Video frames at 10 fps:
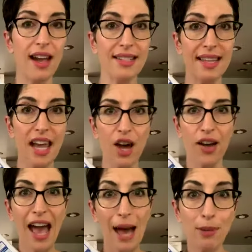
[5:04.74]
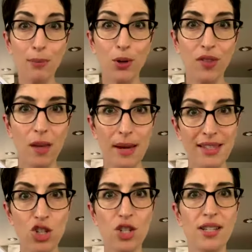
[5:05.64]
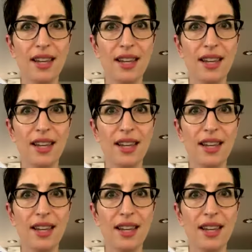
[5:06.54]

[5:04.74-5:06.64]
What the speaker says: I send out happy birthday messages.